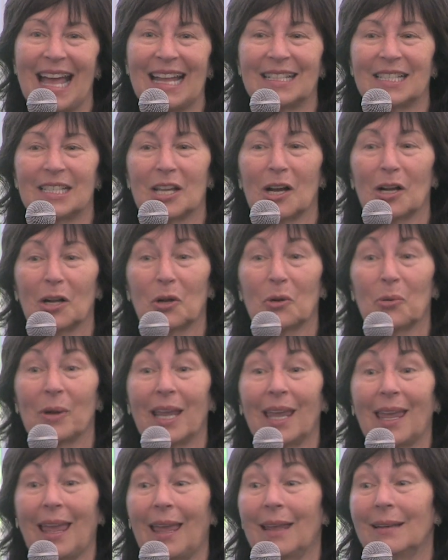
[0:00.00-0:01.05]
at Duck
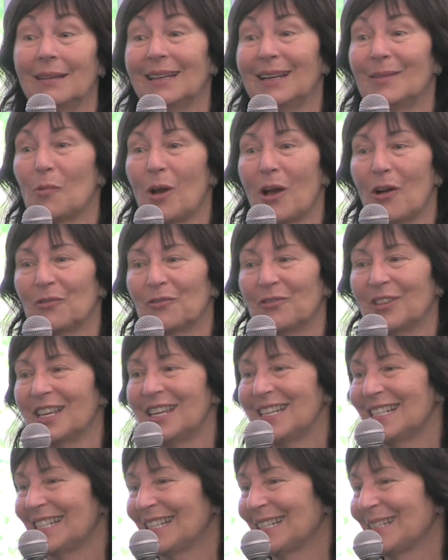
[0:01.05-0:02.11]
Creek Inn in
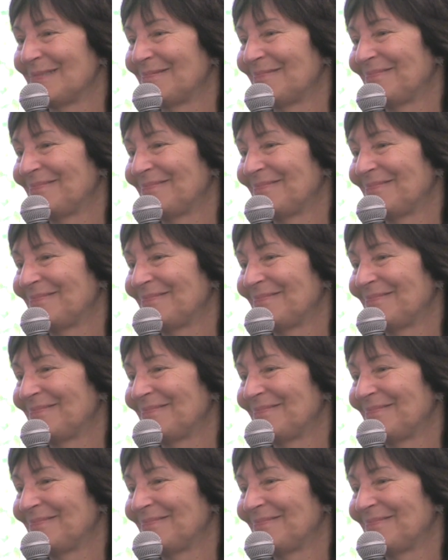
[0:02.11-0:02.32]
Wellfleet.